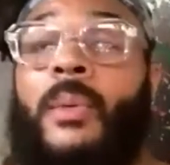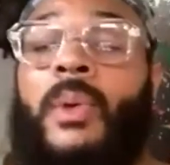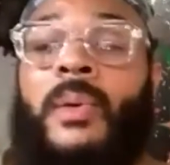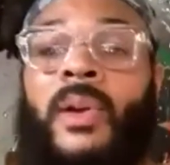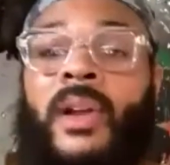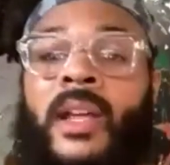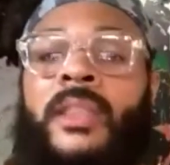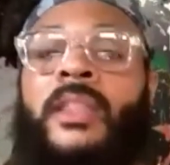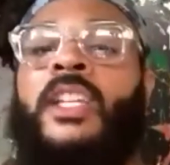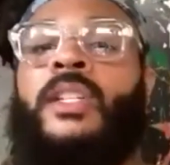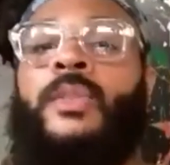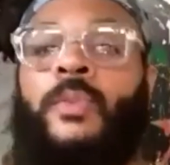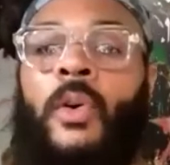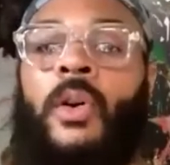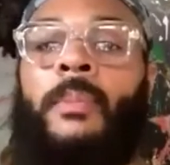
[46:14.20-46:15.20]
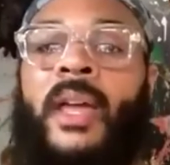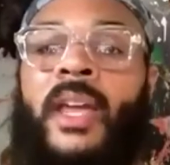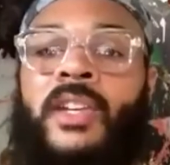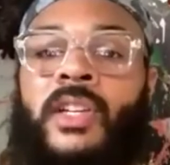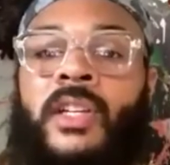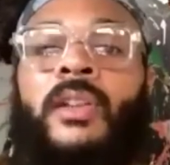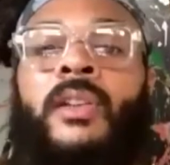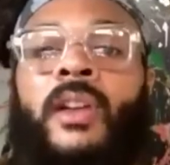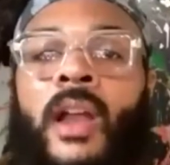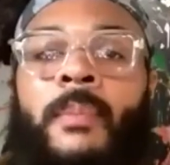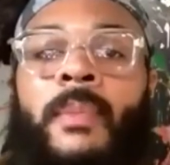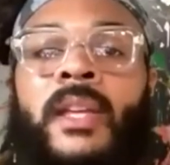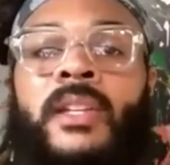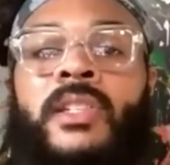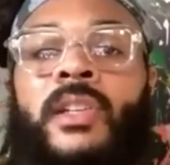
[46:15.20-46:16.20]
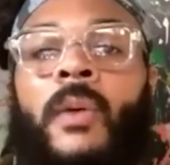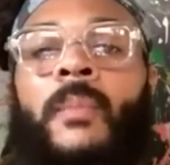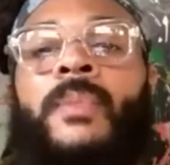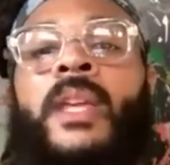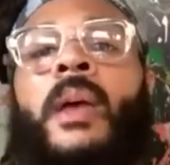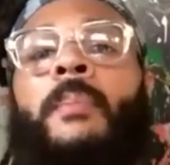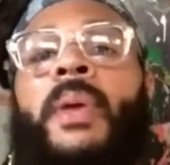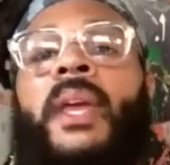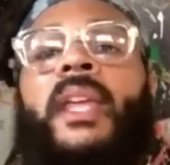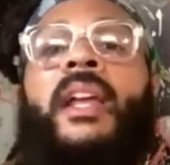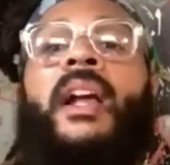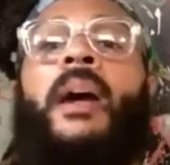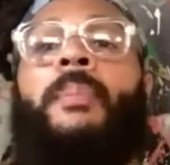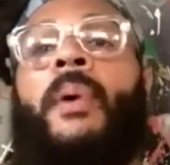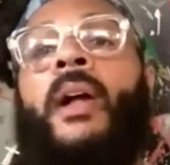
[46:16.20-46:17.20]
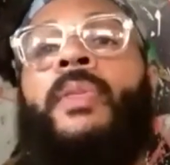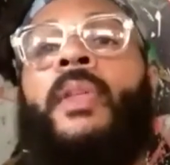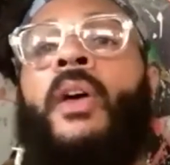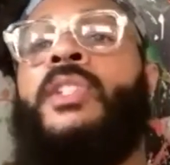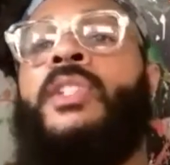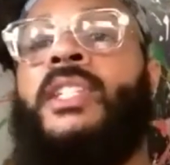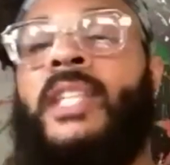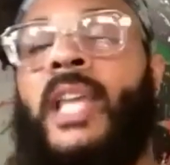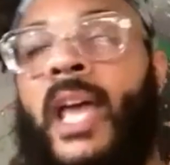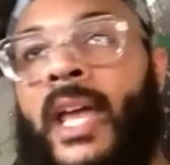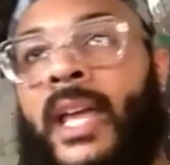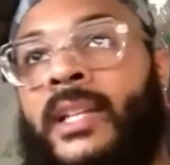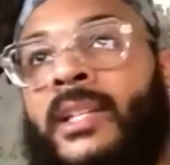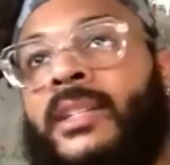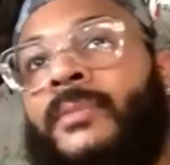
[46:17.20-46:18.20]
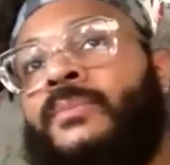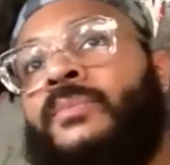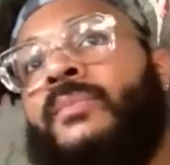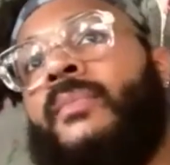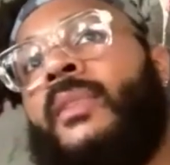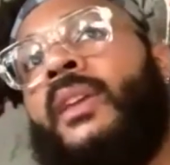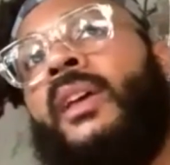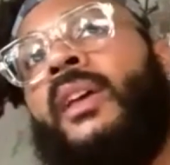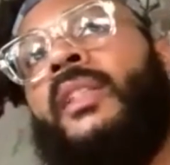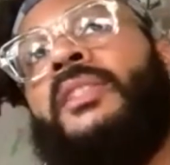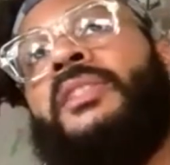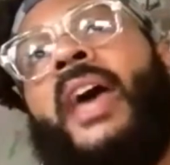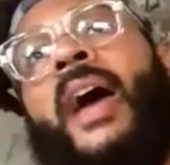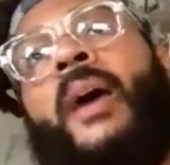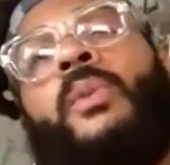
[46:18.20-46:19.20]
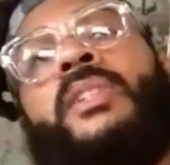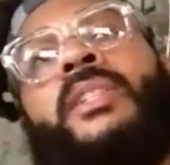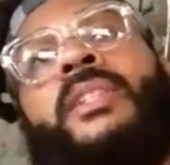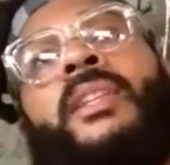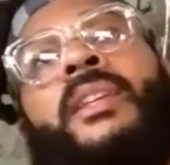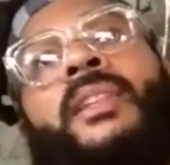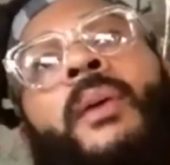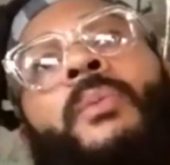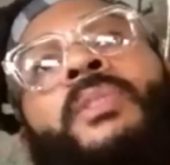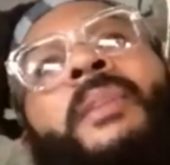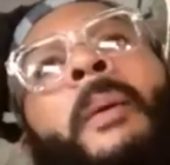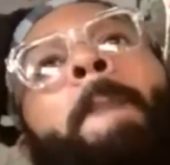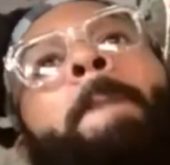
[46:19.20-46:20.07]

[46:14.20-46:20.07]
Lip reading: were in this formation. You know what I mean? So picking up on those things, that was the